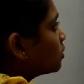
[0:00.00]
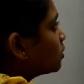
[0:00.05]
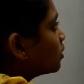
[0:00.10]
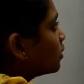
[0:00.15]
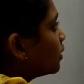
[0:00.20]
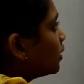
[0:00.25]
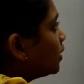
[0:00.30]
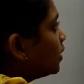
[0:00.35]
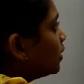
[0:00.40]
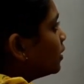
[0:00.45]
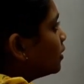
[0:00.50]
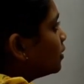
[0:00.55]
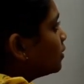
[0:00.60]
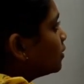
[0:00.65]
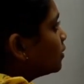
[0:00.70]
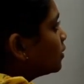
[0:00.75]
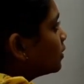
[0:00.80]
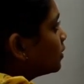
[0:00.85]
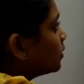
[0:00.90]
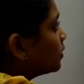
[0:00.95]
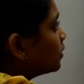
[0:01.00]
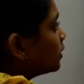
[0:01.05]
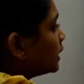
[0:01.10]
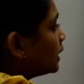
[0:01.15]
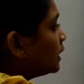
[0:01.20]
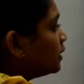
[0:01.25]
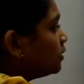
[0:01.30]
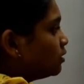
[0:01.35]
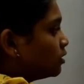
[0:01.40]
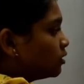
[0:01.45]
And
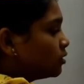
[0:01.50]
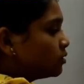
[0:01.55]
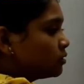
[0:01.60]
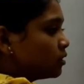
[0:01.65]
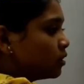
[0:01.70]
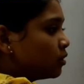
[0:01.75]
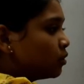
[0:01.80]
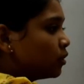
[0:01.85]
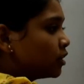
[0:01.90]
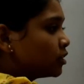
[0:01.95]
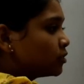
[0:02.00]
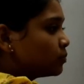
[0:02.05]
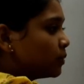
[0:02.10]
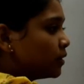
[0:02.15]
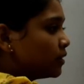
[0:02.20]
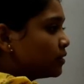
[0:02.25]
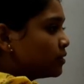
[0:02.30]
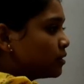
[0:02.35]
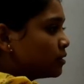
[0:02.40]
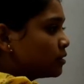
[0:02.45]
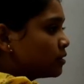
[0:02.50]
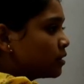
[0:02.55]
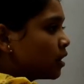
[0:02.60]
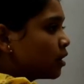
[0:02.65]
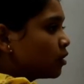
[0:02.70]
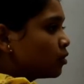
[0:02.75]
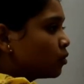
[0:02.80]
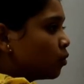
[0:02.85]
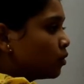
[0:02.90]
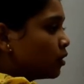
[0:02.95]
intercellular spaces
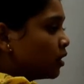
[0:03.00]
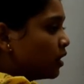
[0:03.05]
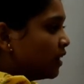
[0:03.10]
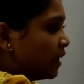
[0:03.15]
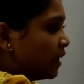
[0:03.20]
are totally